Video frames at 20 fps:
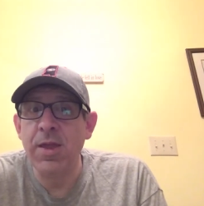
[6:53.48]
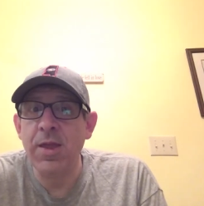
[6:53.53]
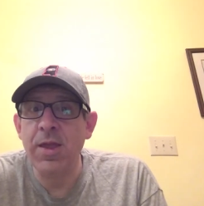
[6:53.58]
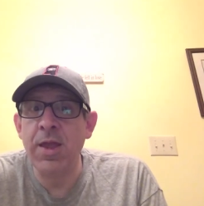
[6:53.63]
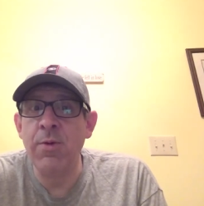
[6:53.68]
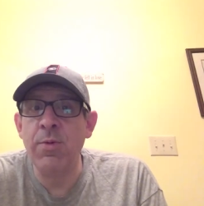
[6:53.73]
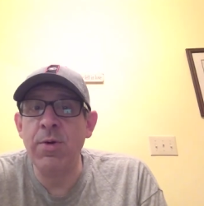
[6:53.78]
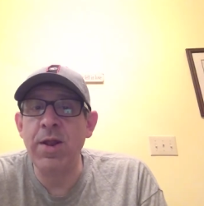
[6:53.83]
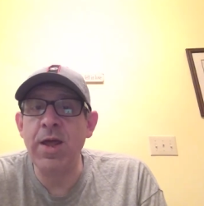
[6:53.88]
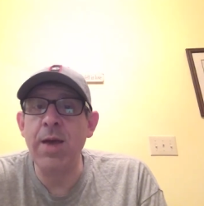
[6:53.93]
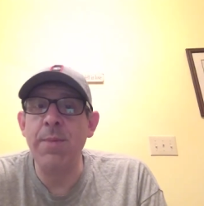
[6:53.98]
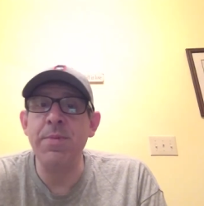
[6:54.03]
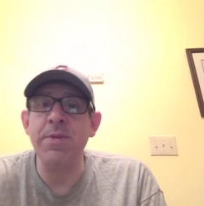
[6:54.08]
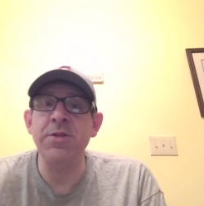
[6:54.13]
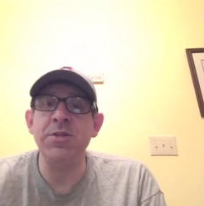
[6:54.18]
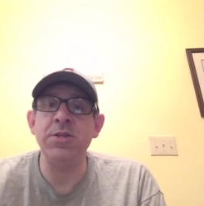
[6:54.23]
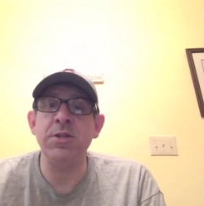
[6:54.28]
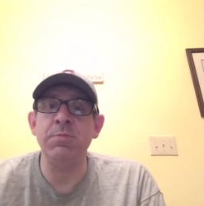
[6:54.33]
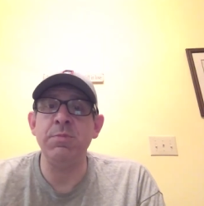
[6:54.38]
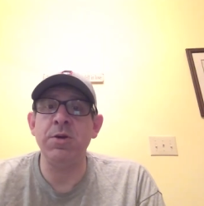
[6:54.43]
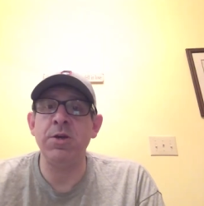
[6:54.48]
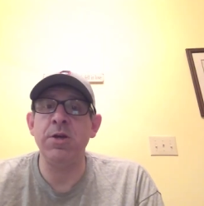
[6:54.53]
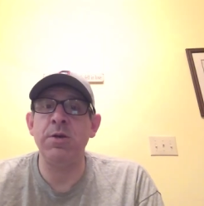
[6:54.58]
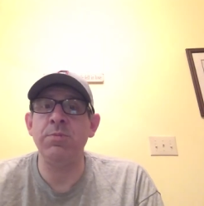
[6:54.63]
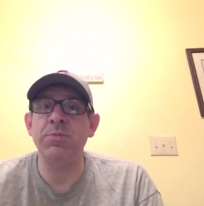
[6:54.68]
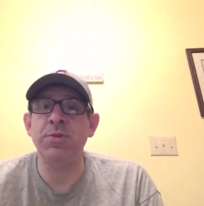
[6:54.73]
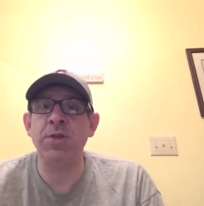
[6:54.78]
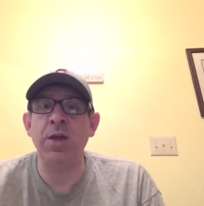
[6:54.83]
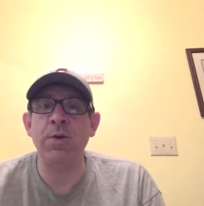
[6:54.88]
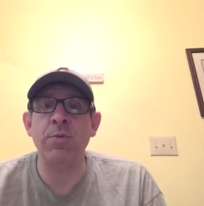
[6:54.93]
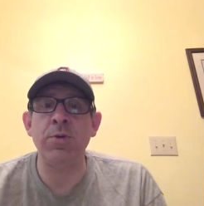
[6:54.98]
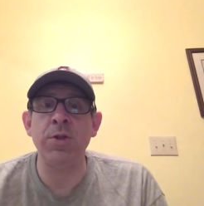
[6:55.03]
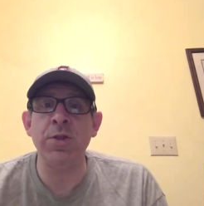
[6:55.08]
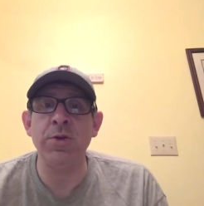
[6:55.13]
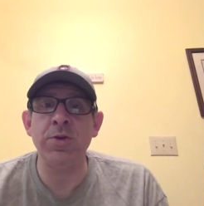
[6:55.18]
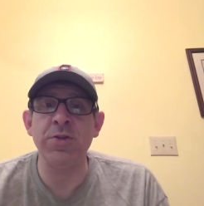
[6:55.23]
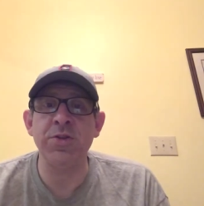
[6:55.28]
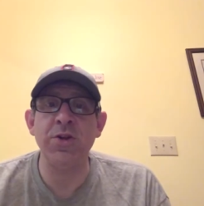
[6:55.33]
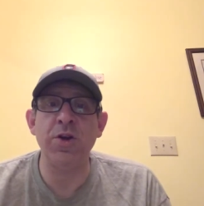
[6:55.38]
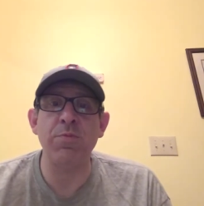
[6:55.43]
And what happens, it becomes like one of
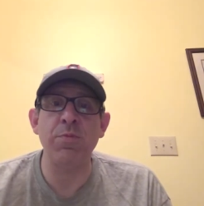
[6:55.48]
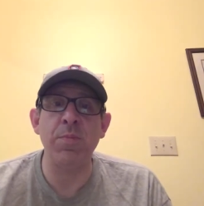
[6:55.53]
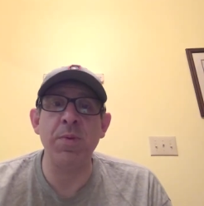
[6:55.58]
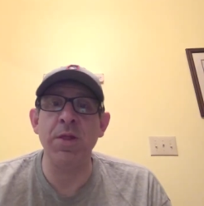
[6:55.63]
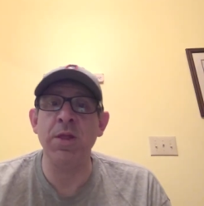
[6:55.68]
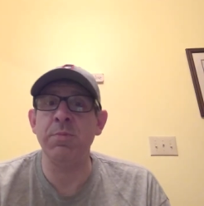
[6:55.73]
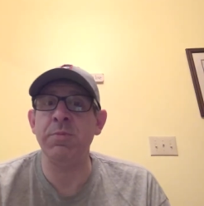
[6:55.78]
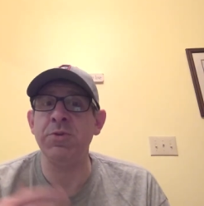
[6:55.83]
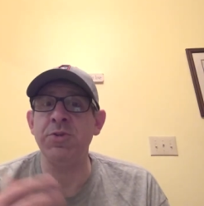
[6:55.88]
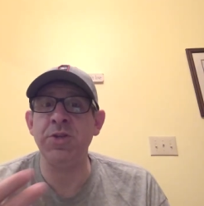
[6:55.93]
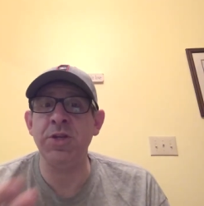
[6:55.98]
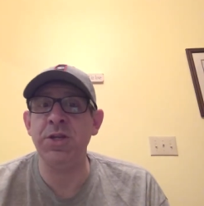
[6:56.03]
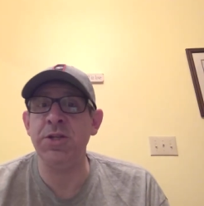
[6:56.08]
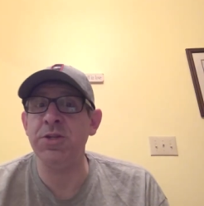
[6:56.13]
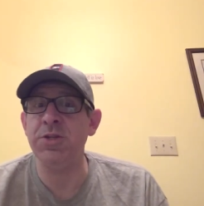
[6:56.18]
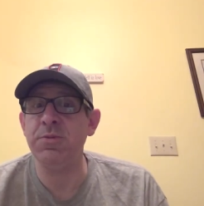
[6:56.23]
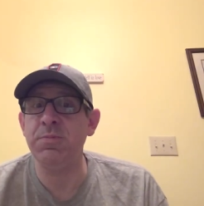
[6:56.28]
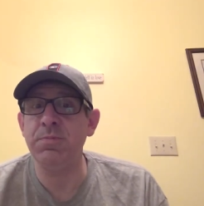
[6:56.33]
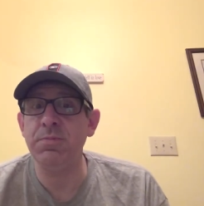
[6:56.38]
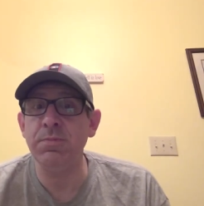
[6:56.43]
those self propelling machines.